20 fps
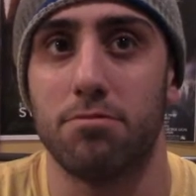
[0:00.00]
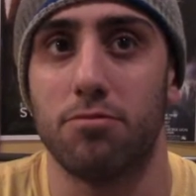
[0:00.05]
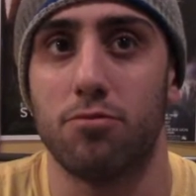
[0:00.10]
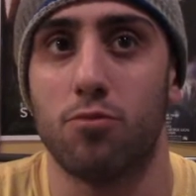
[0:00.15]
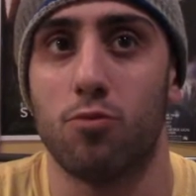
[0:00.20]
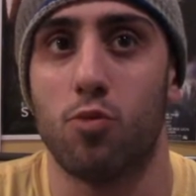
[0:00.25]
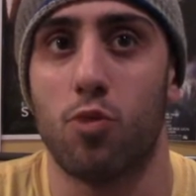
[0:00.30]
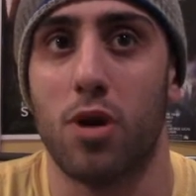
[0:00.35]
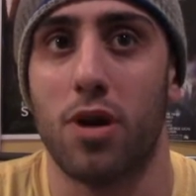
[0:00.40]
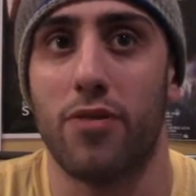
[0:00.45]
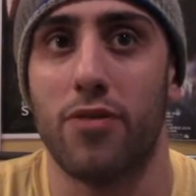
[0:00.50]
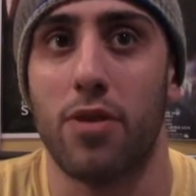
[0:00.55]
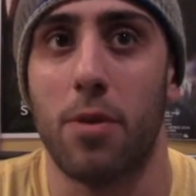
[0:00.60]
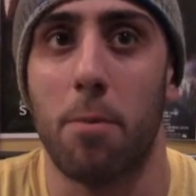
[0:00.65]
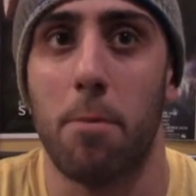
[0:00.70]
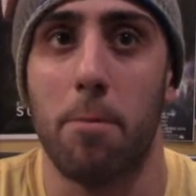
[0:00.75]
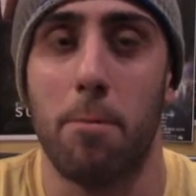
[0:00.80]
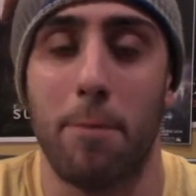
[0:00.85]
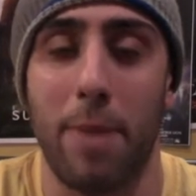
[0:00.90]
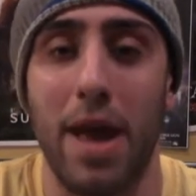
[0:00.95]
one of the
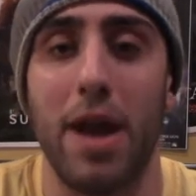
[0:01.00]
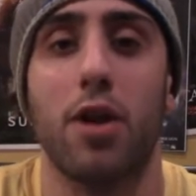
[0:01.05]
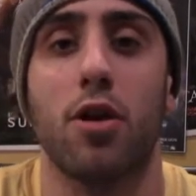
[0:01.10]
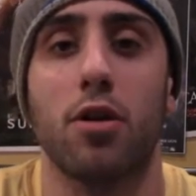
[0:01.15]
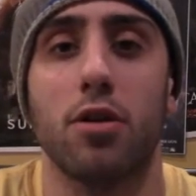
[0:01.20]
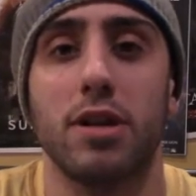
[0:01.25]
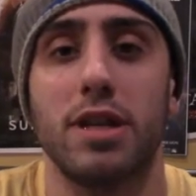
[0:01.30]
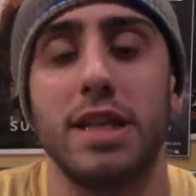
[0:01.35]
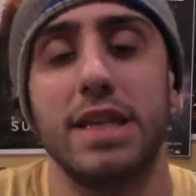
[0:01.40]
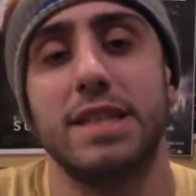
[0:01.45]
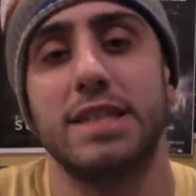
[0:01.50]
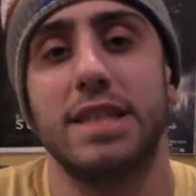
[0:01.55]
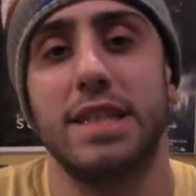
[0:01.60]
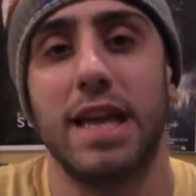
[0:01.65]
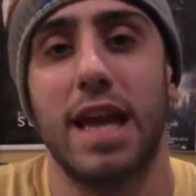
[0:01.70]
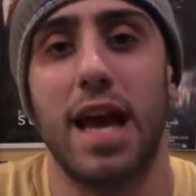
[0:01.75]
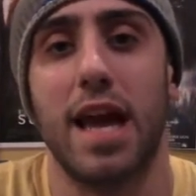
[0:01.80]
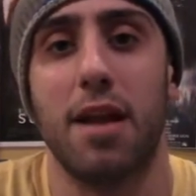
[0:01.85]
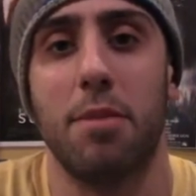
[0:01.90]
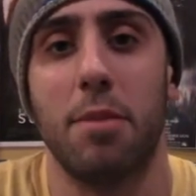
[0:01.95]
better
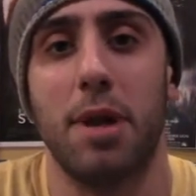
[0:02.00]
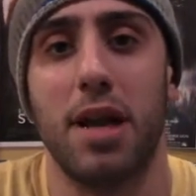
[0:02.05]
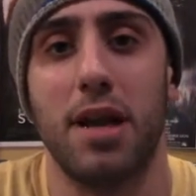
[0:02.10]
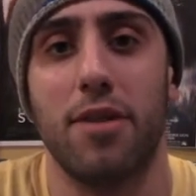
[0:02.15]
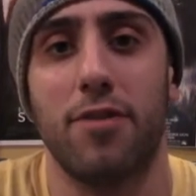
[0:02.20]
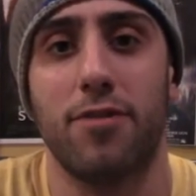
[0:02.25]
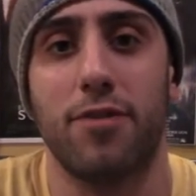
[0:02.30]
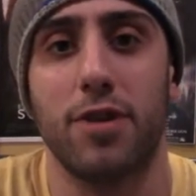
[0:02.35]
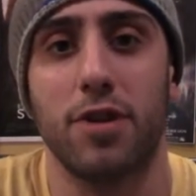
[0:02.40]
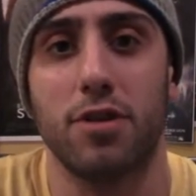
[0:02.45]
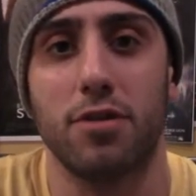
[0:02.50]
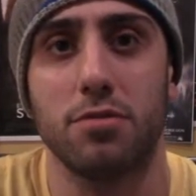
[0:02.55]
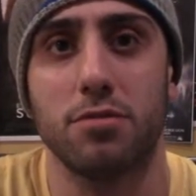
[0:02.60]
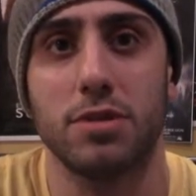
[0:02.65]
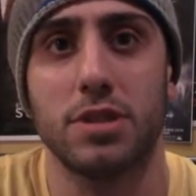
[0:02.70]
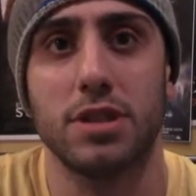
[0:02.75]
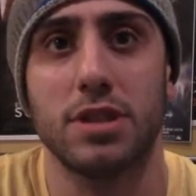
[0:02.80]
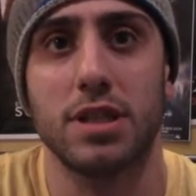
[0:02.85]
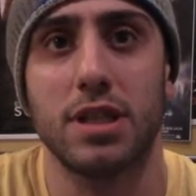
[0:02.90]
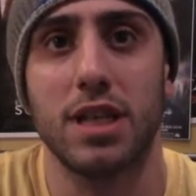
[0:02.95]
DC animated
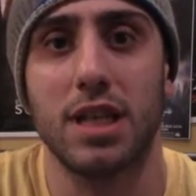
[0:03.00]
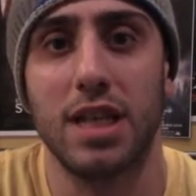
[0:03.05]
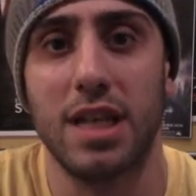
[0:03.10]
films?